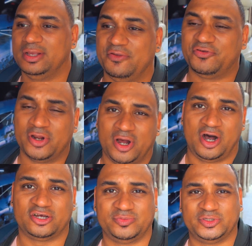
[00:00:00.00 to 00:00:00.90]
if you're gonna
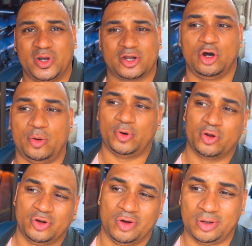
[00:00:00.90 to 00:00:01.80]
ask me do I cop or
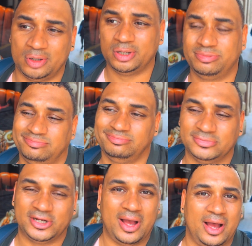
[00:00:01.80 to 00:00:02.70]
not,
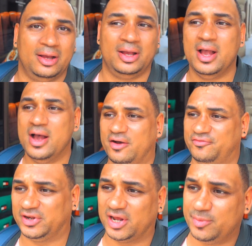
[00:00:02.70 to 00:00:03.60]
I
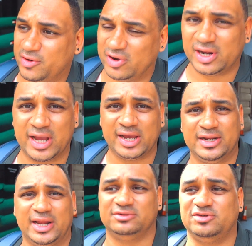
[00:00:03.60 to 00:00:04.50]
think they're gonna be
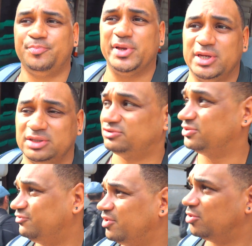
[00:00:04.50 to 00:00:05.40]
relegated down to beaters,
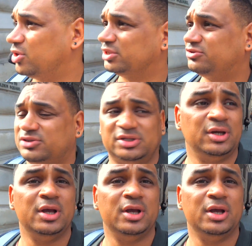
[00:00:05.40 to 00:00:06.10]
if I'm honest.